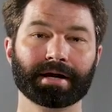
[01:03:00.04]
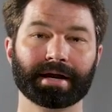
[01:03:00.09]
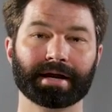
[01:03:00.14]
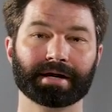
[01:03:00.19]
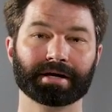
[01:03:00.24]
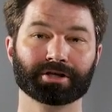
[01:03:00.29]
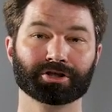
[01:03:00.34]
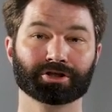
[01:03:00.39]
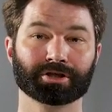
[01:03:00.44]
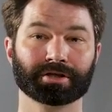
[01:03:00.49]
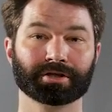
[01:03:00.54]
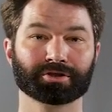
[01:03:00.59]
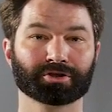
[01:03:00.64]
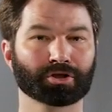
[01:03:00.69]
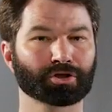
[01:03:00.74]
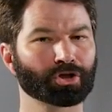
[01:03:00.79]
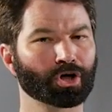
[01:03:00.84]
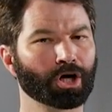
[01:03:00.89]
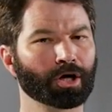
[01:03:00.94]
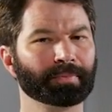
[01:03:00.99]
as she is
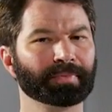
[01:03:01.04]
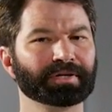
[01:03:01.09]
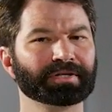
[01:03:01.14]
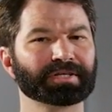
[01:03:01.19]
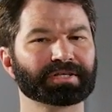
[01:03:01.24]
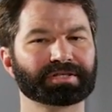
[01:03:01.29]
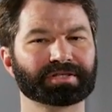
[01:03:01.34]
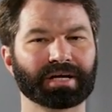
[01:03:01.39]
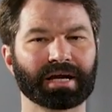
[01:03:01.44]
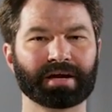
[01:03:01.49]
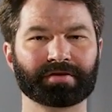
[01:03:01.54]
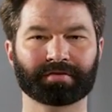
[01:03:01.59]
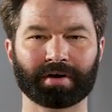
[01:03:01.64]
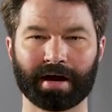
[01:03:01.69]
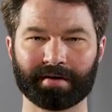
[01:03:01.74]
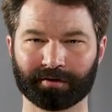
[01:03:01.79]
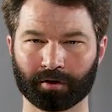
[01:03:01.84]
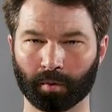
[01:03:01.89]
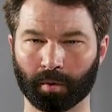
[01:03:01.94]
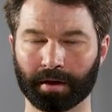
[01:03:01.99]
determined to save
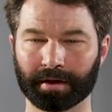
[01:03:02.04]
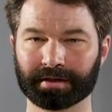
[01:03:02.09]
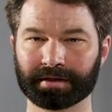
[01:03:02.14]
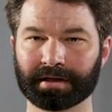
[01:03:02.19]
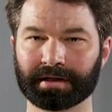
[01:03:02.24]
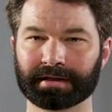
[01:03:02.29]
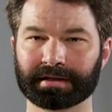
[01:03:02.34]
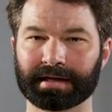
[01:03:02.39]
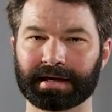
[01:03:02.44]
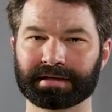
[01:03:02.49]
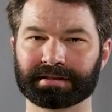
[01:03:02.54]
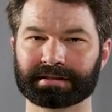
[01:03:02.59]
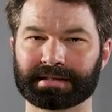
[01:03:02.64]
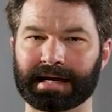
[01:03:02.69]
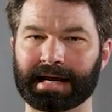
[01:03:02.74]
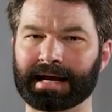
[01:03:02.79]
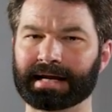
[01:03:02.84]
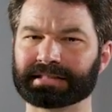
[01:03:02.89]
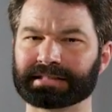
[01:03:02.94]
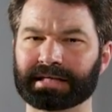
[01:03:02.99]
everyone, yet
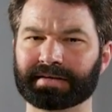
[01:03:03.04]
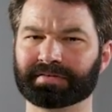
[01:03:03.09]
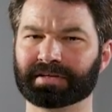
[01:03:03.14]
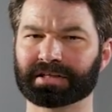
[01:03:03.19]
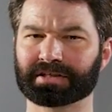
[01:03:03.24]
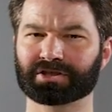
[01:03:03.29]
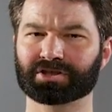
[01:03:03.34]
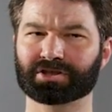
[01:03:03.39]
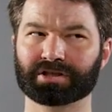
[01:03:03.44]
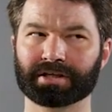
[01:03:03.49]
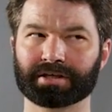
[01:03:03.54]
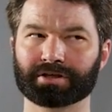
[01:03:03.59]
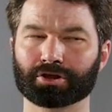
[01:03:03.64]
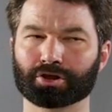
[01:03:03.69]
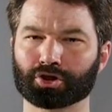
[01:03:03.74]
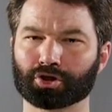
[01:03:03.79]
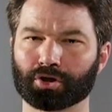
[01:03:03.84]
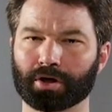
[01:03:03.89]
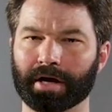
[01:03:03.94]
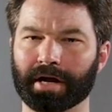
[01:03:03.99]
can't even extend
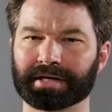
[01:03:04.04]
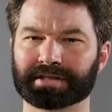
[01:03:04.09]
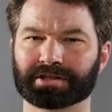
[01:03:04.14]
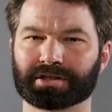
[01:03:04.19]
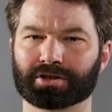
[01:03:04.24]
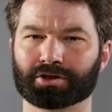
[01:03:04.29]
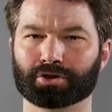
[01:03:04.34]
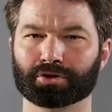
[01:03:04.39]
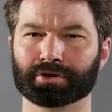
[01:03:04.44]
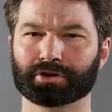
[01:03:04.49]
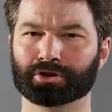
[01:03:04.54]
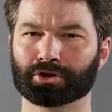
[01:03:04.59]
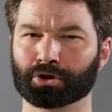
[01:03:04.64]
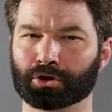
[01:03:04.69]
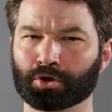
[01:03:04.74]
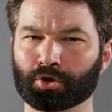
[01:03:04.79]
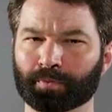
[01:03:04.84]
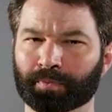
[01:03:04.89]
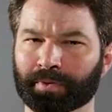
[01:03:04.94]
trust to the two